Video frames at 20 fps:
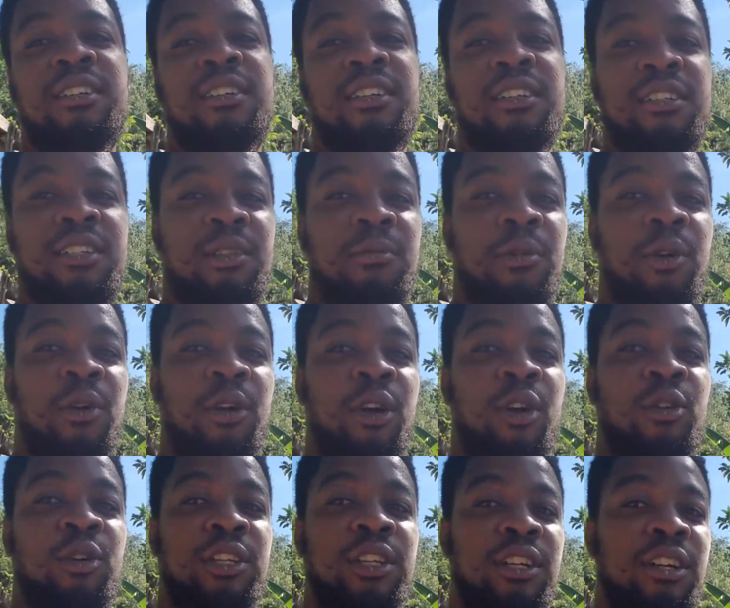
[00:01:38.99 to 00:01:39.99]
You see me? We're
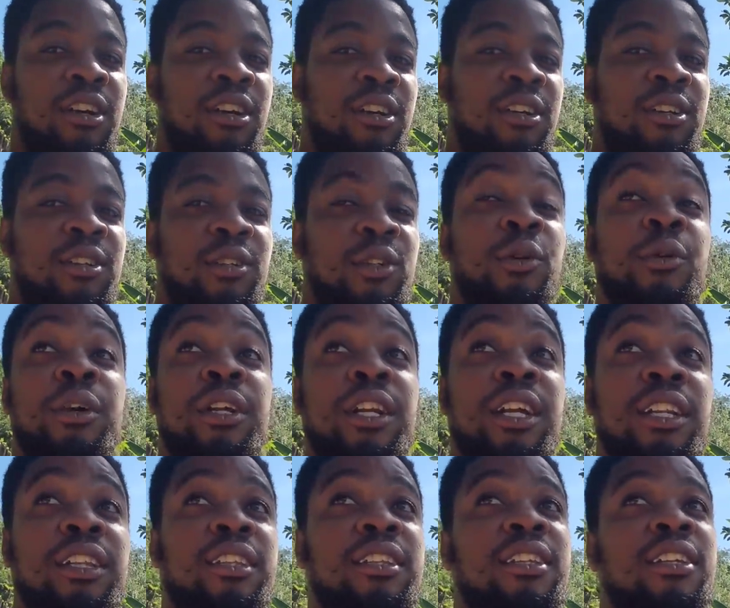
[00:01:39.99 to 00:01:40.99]
out here doing
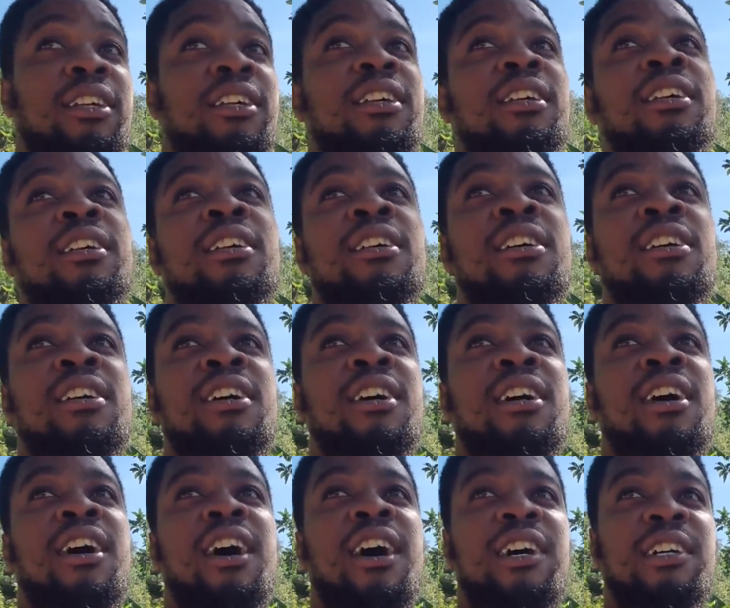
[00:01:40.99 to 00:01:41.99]
it
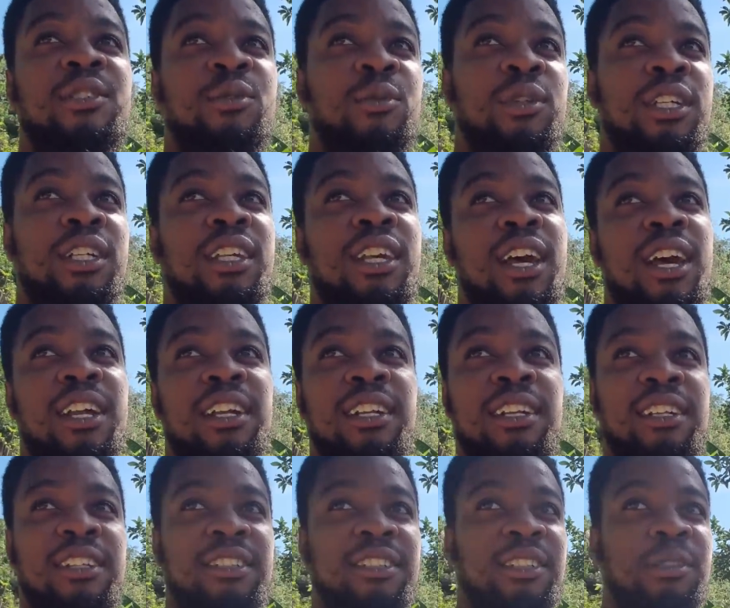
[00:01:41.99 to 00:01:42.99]
as we can,
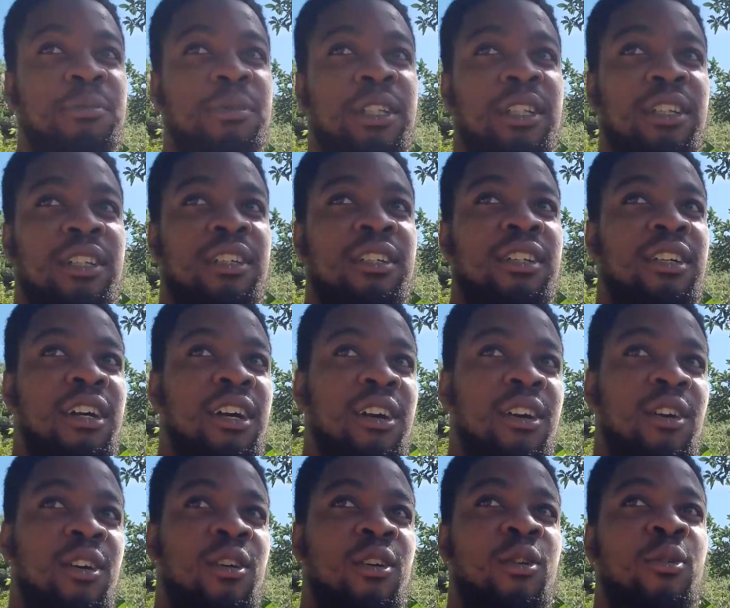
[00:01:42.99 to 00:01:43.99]
you see me?
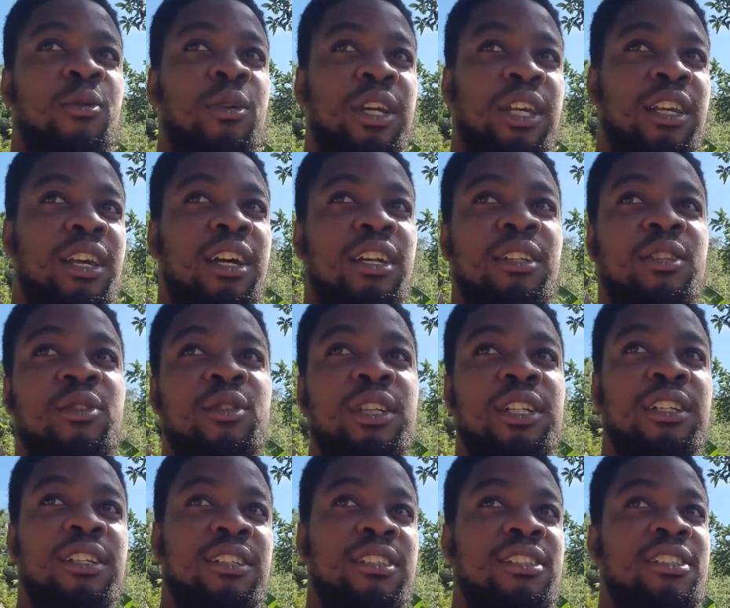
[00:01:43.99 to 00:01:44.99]
How we can do
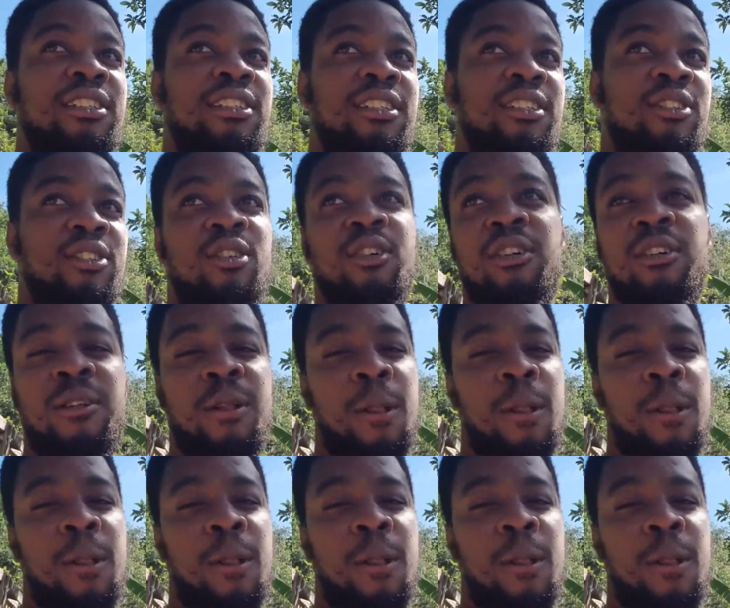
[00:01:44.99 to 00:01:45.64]
it, is it so?